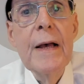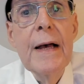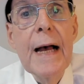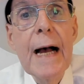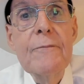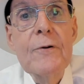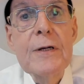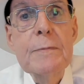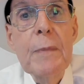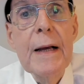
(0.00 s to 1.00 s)
After
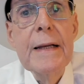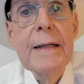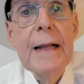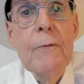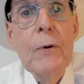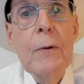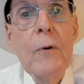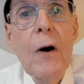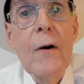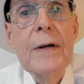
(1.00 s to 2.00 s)
explaining that we
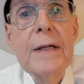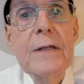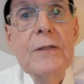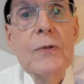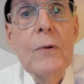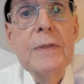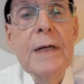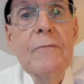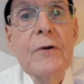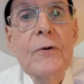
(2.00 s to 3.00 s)
were auditing the store's
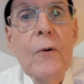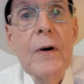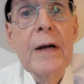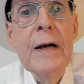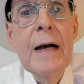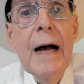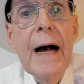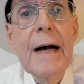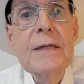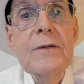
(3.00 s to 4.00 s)
inventory,
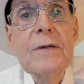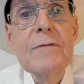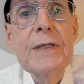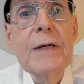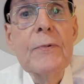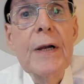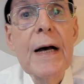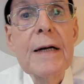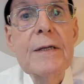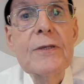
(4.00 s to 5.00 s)
I asked her if she would
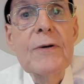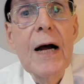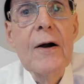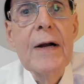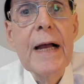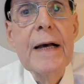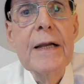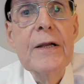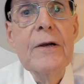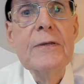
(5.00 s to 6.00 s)
like to try her hand
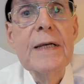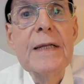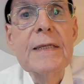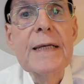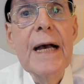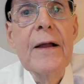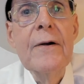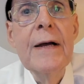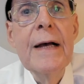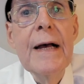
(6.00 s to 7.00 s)
at using the
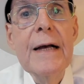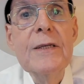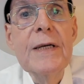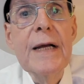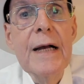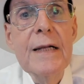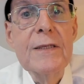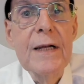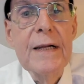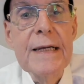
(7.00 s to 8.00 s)
scanner, and she
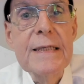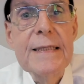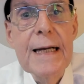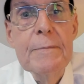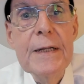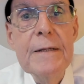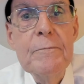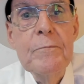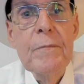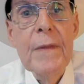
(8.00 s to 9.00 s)
instantly accepted.
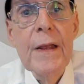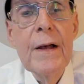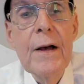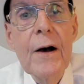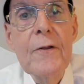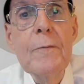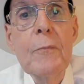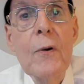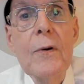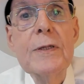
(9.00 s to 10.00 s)
Other
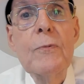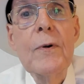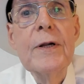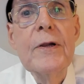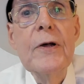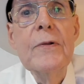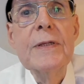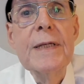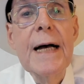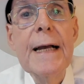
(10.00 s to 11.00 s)
employees wanted to do the
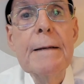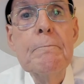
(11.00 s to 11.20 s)
same.